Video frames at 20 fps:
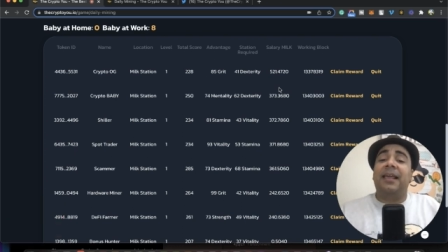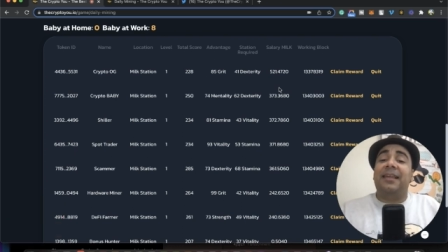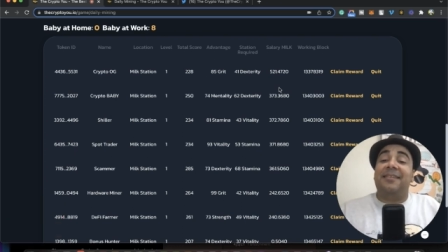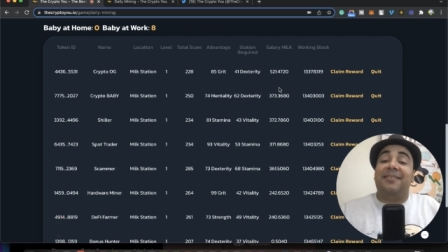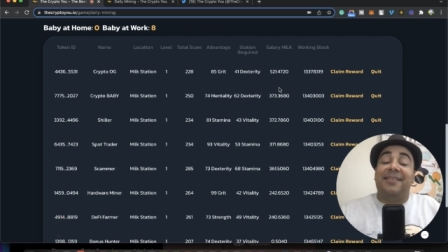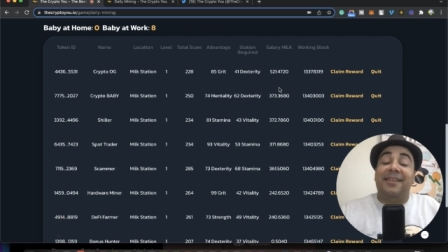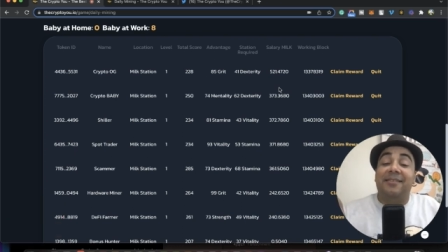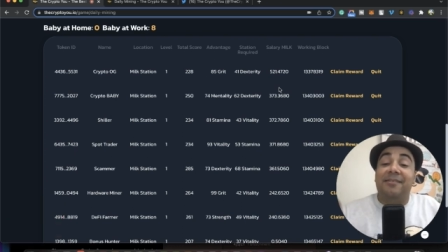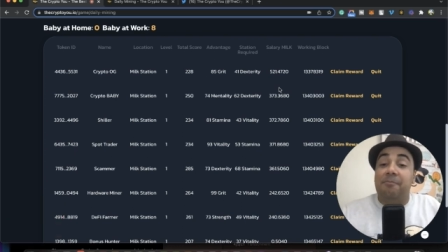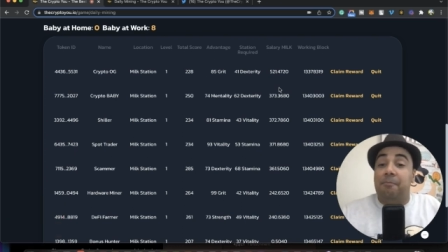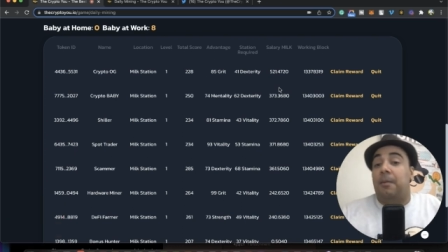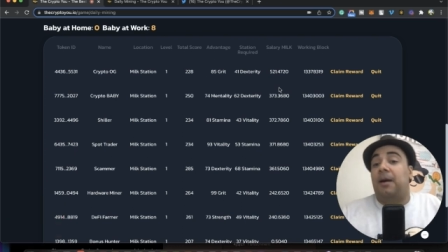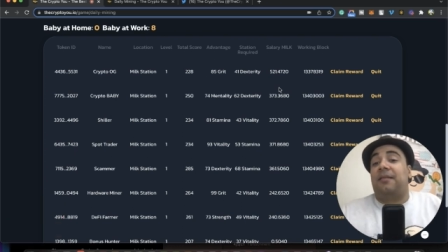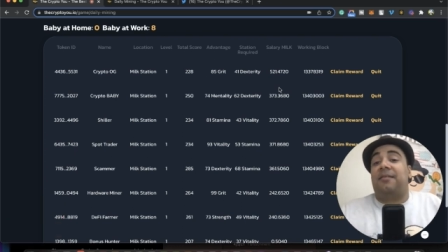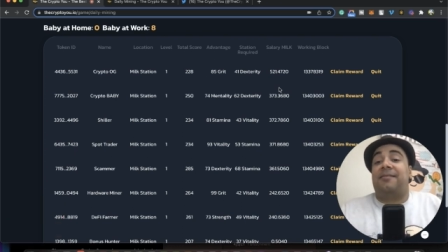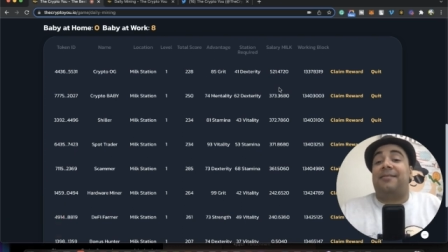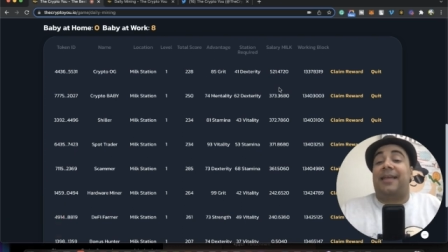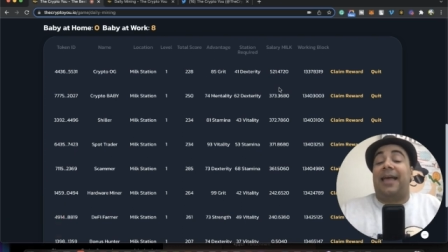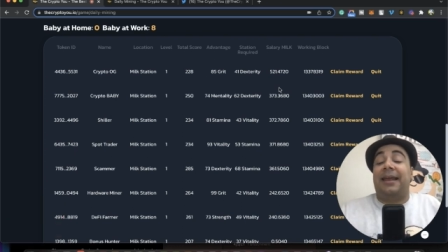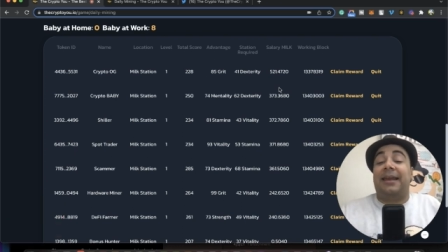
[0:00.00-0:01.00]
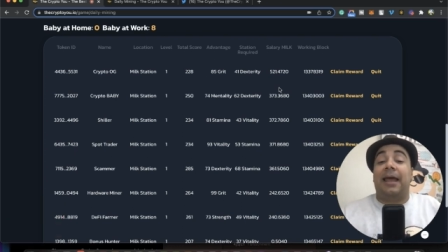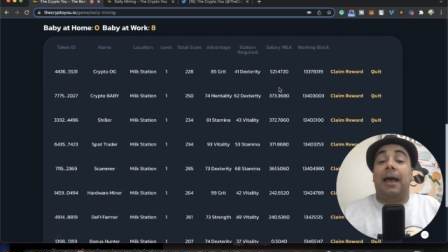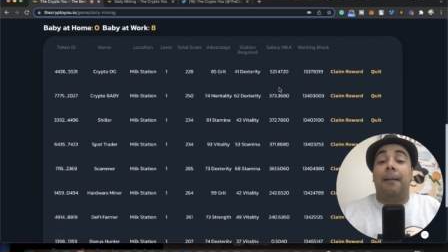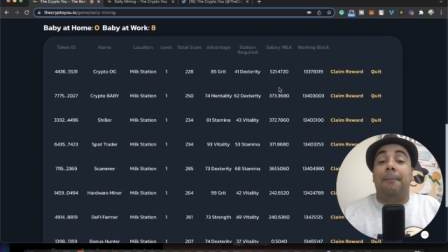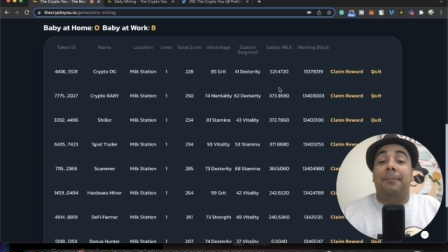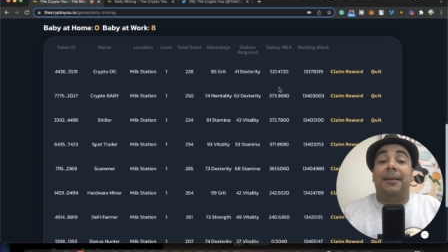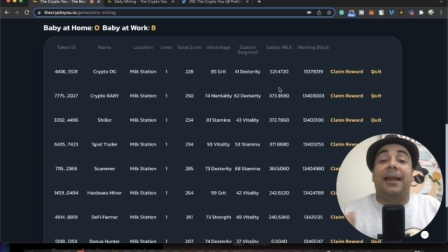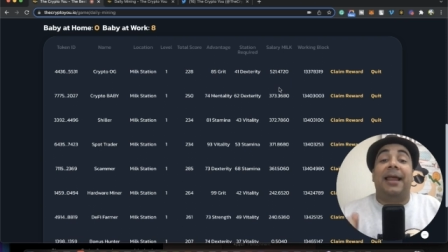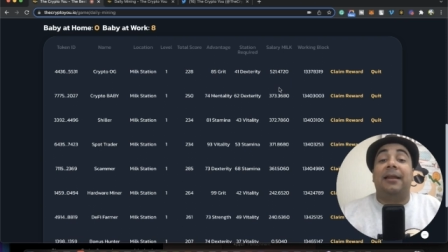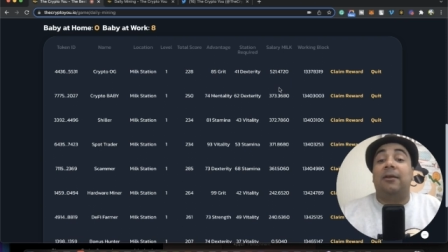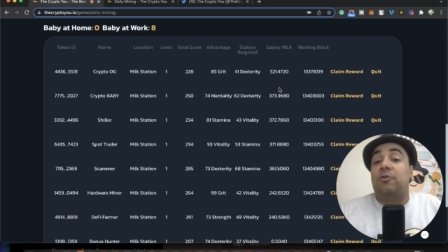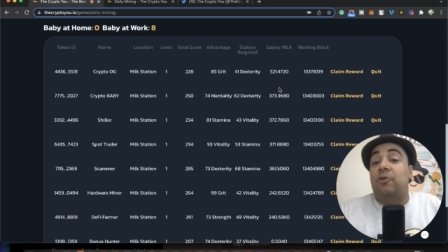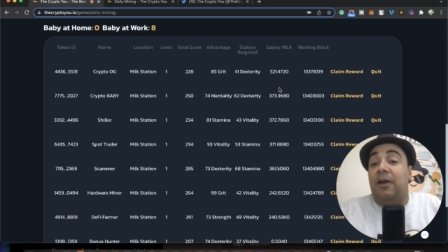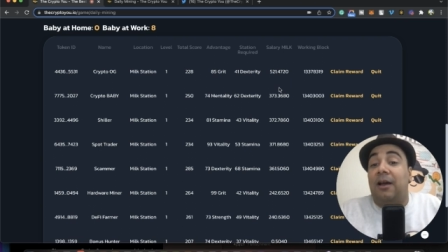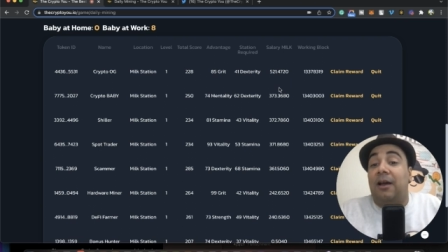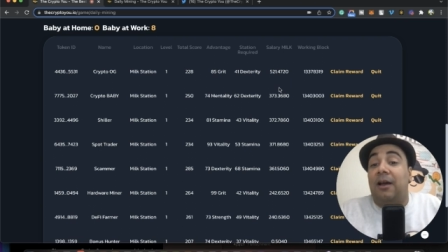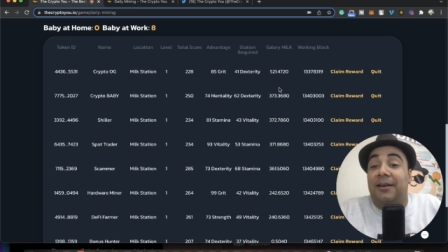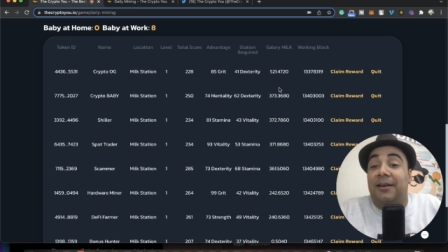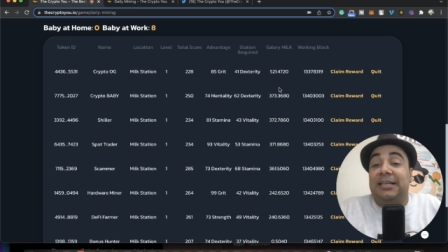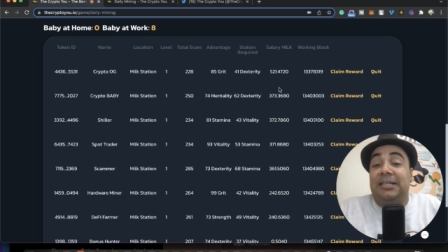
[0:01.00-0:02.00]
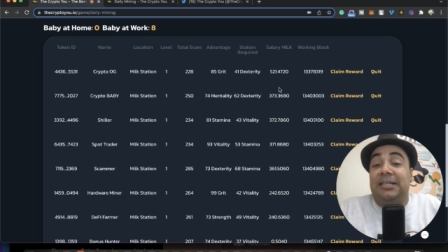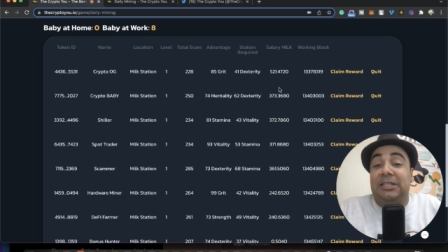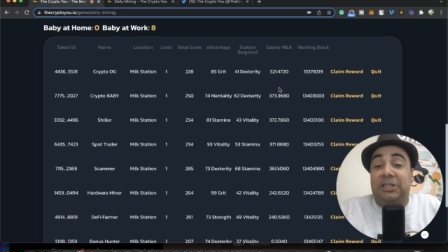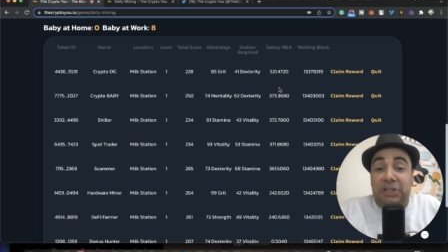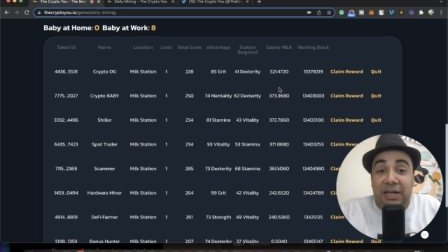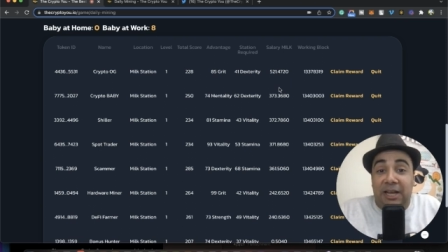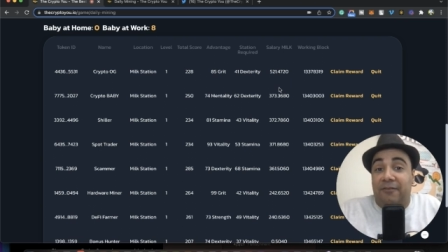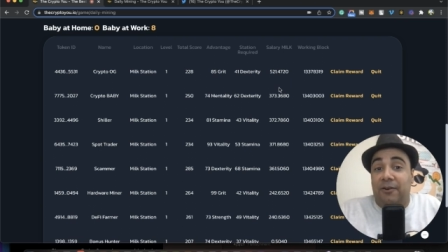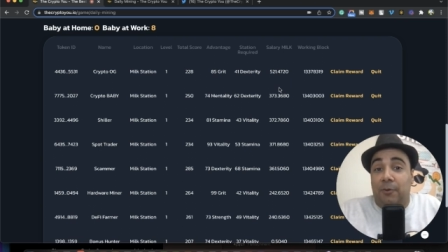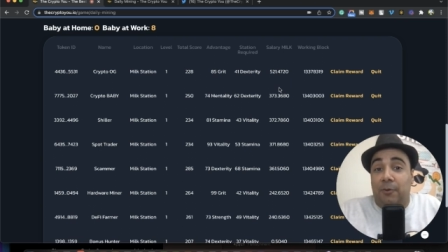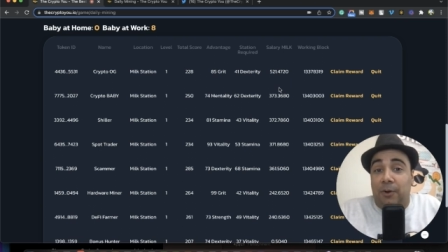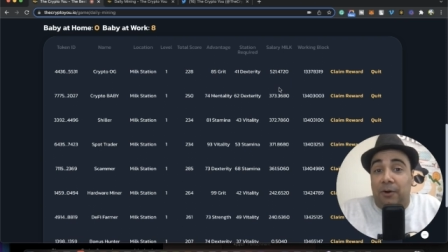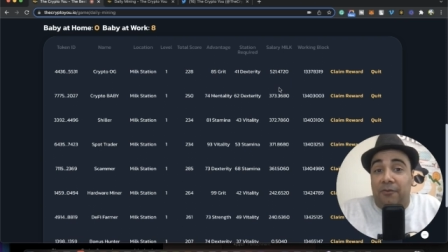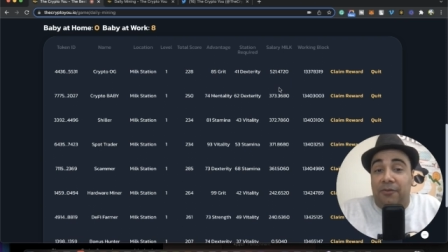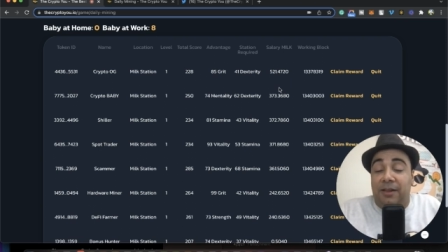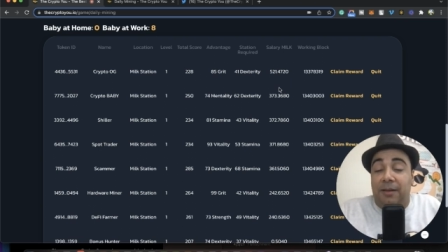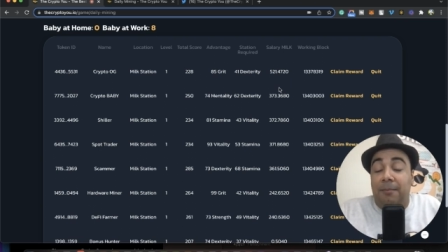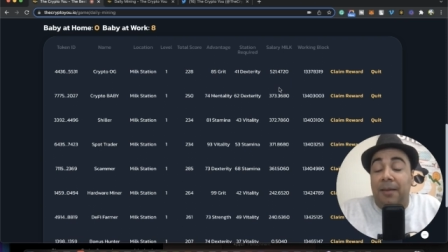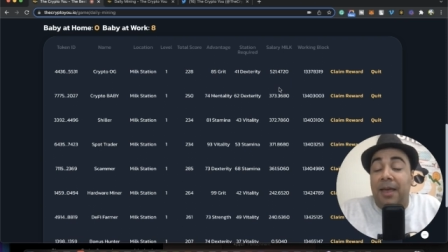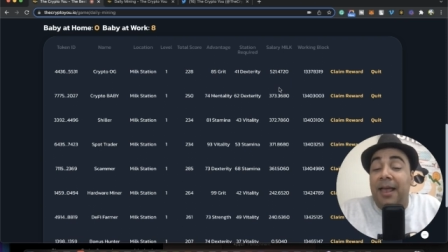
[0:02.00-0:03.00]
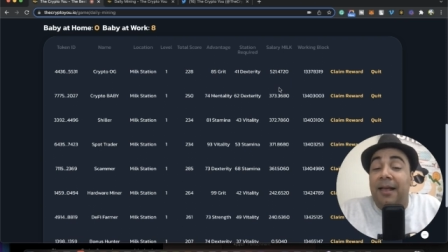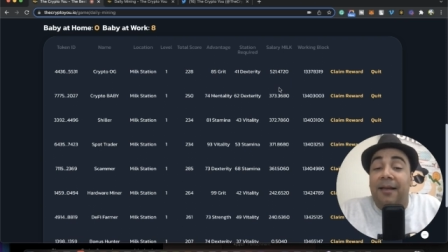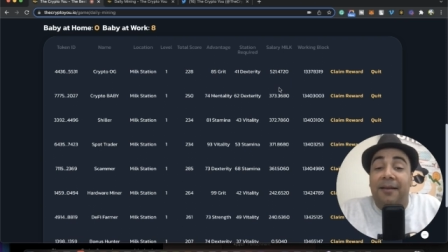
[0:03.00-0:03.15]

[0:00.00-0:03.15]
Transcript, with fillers: this month. And I'm planning to cover each and every one of them.